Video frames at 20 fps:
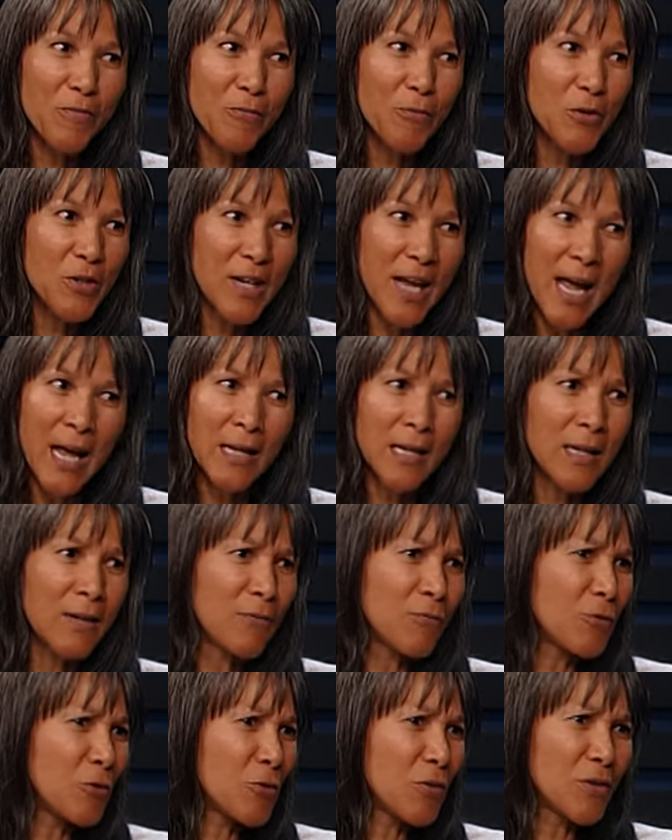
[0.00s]
for Danny
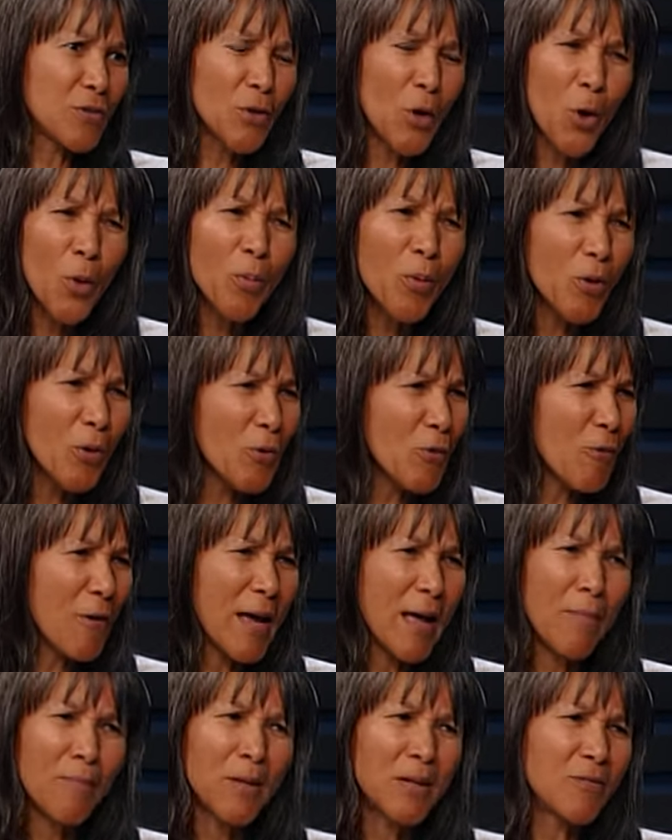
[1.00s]
and for this whole
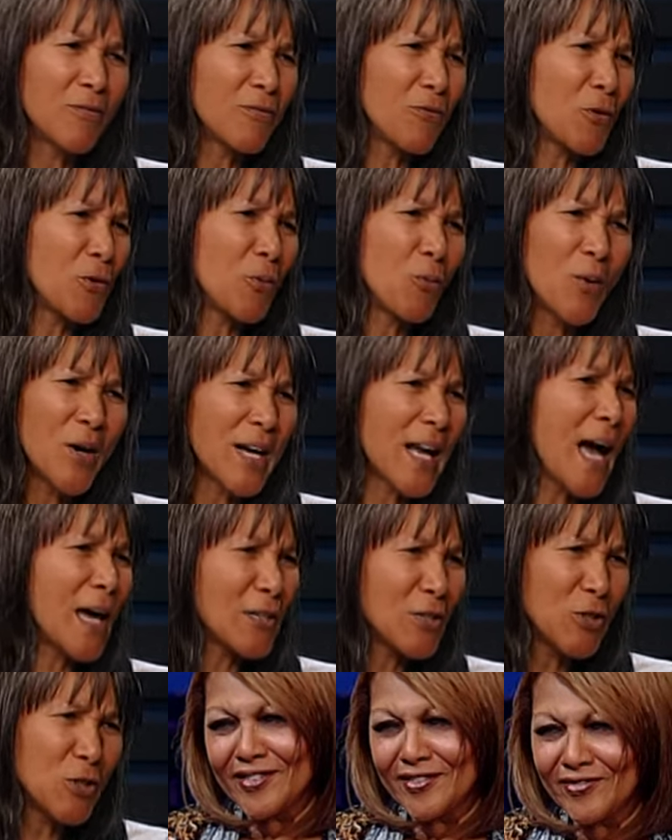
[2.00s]
program and for Amen. what
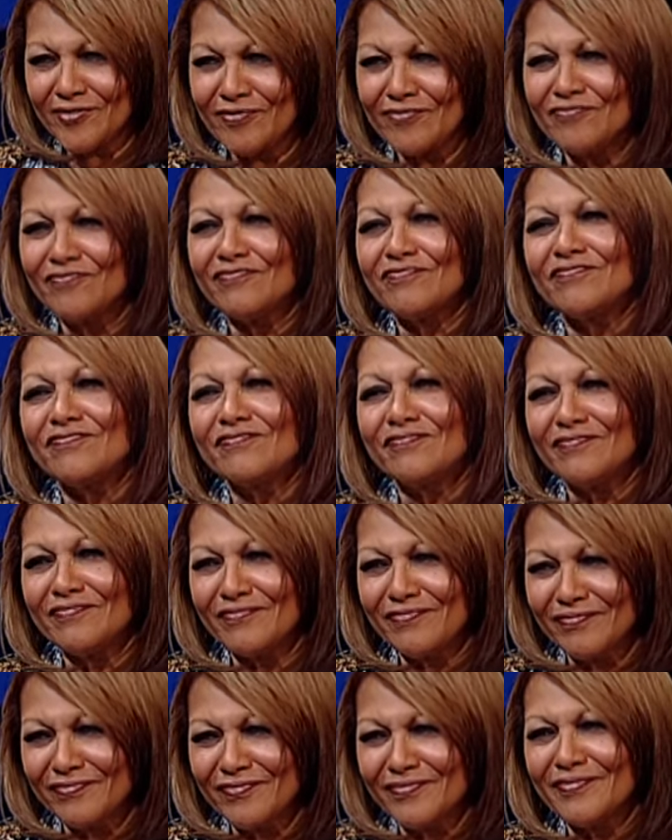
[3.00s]
God is doing through
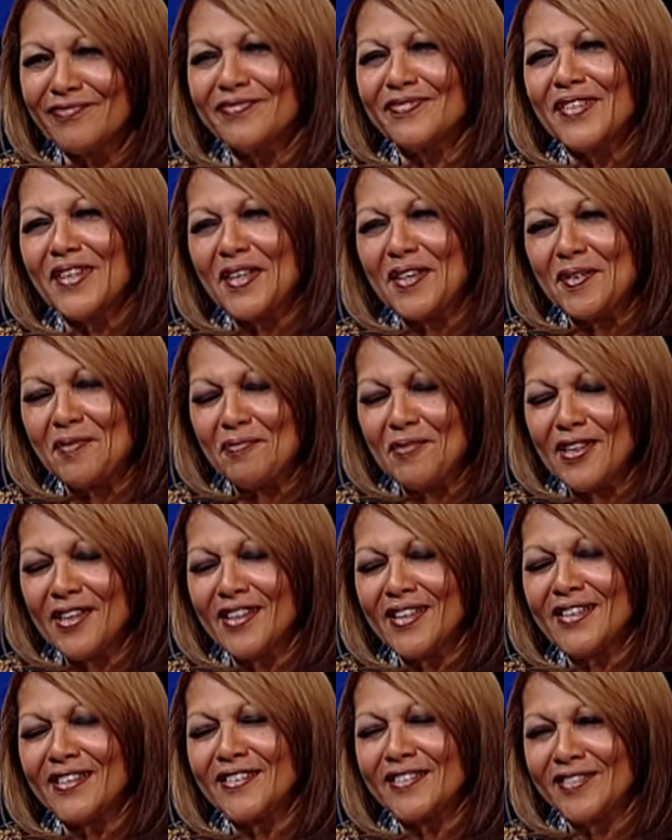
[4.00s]
3ABN and you and Amen.
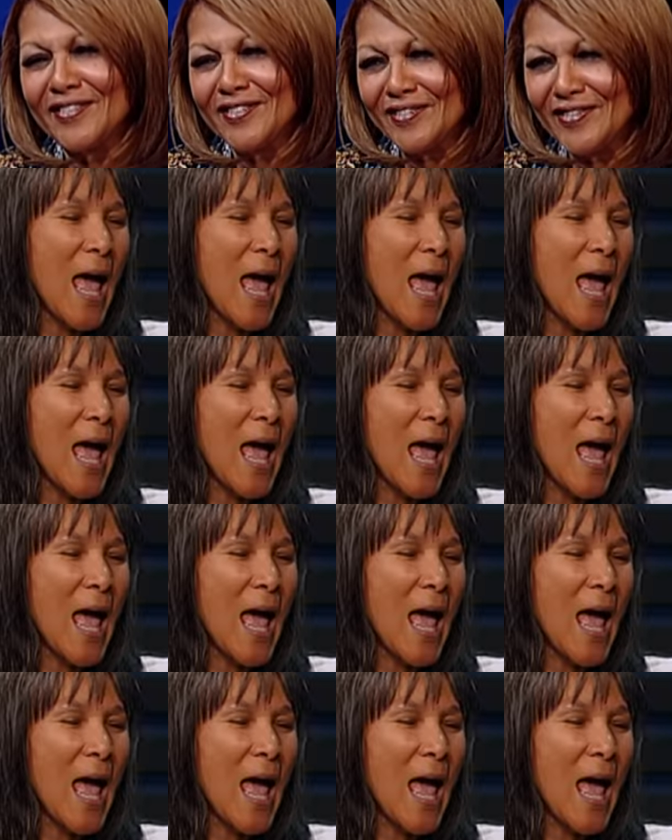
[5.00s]
all of this.